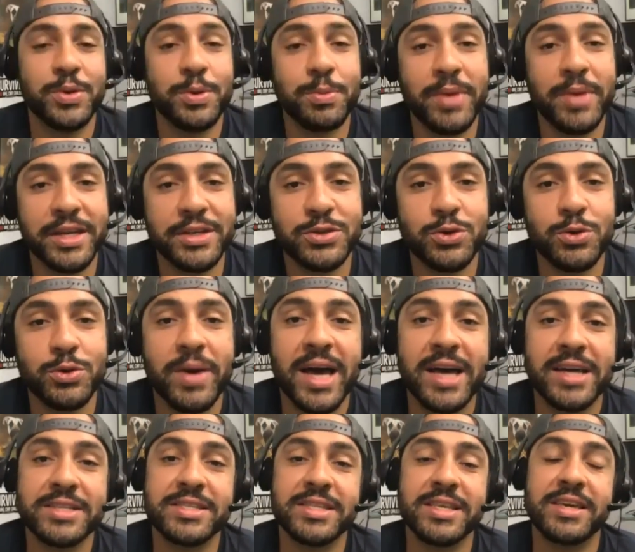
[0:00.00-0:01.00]
to Embedded
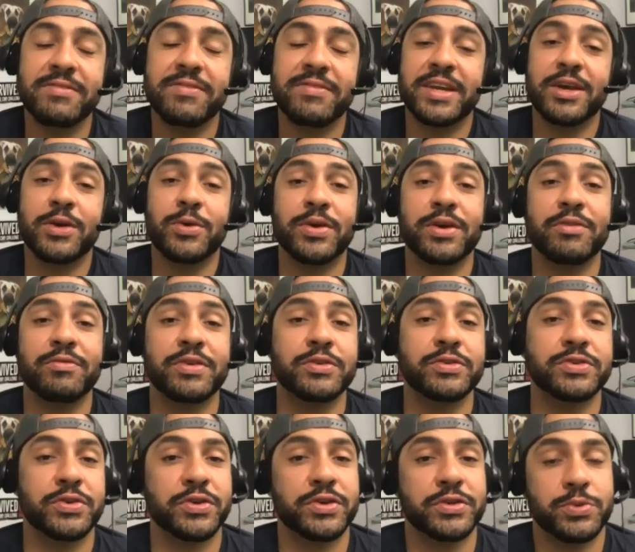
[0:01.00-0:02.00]
Toolbox, the video interview
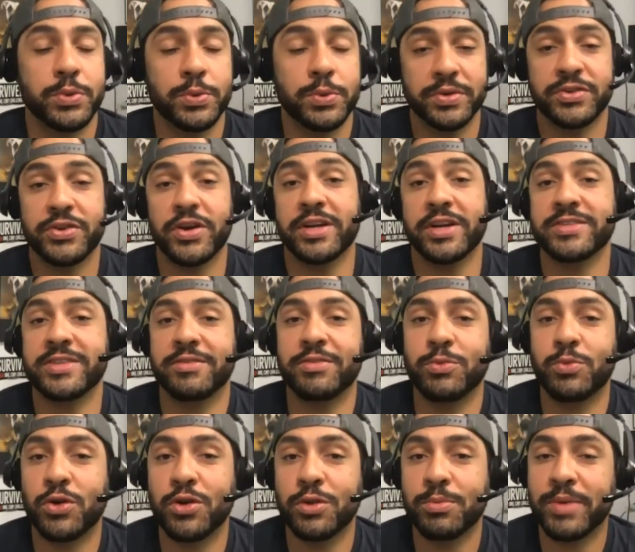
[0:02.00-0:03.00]
series where we try to save the
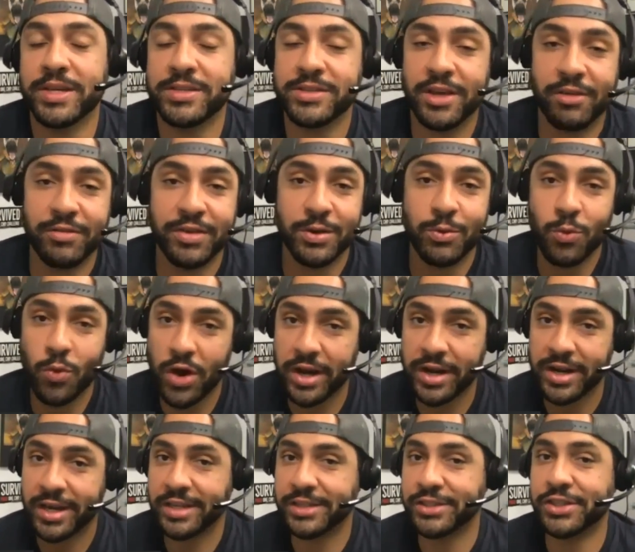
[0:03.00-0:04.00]
world by solving
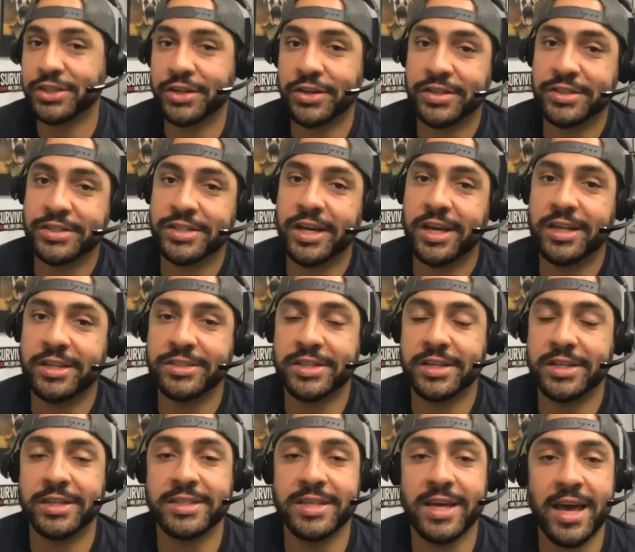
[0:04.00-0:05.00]
one engineering challenge
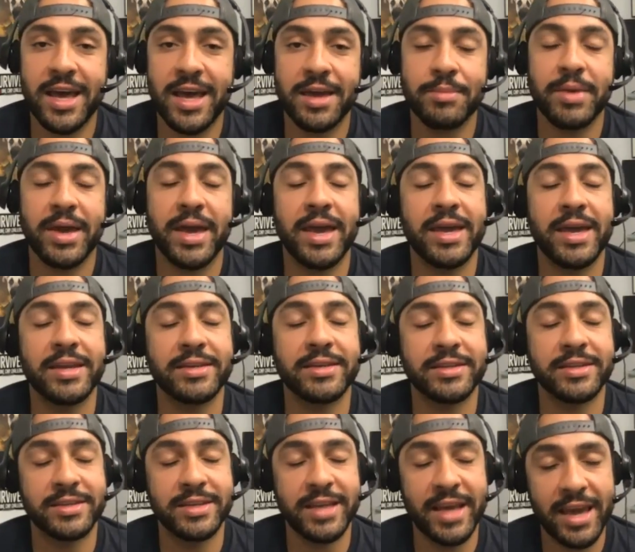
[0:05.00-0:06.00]
at a time. And
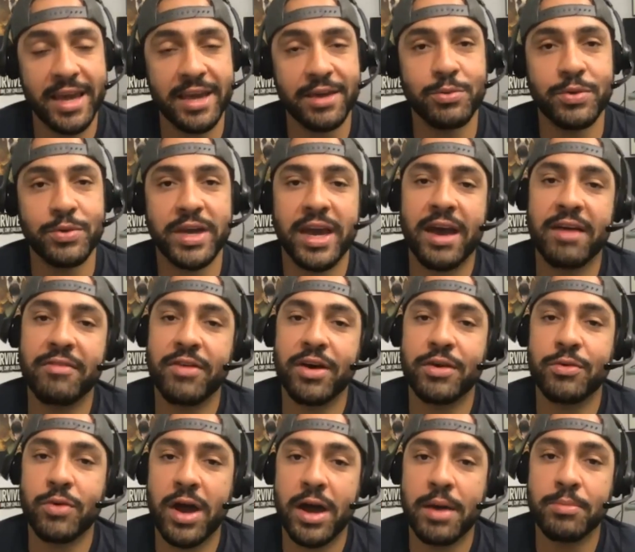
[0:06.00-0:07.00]
today we have
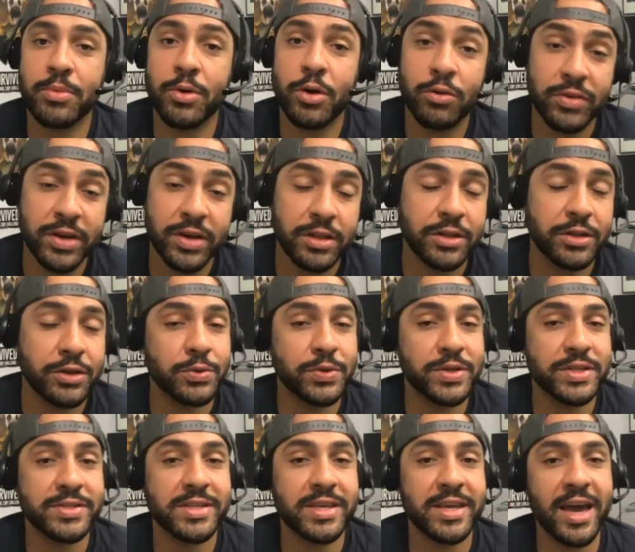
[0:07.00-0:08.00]
on Rob Bovell, who
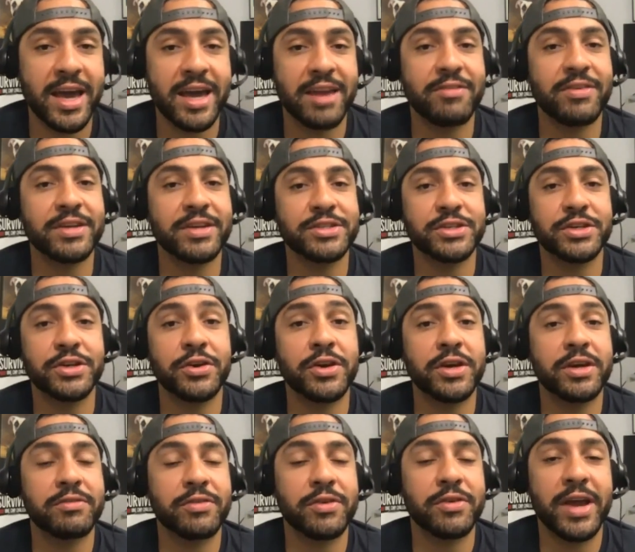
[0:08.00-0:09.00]
is the head of
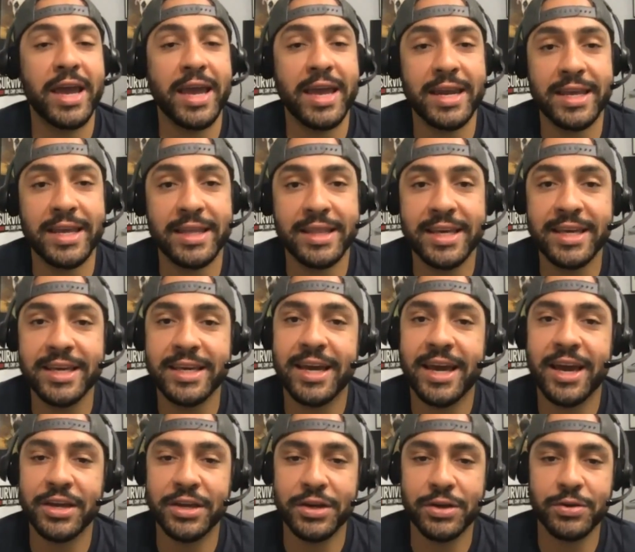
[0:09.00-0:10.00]
engineering for ADLINK.
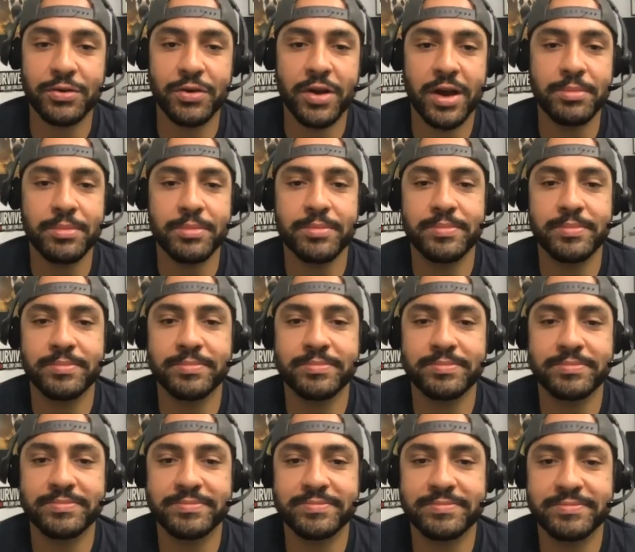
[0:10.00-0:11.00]
How you doing, Rob?
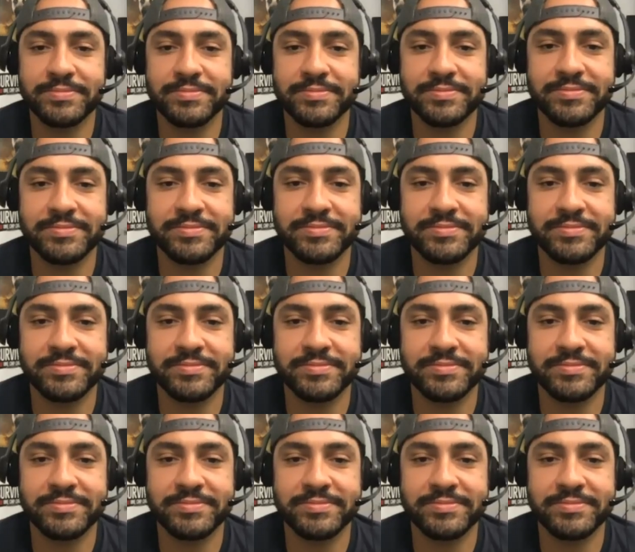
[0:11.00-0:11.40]
I'm good, thanks,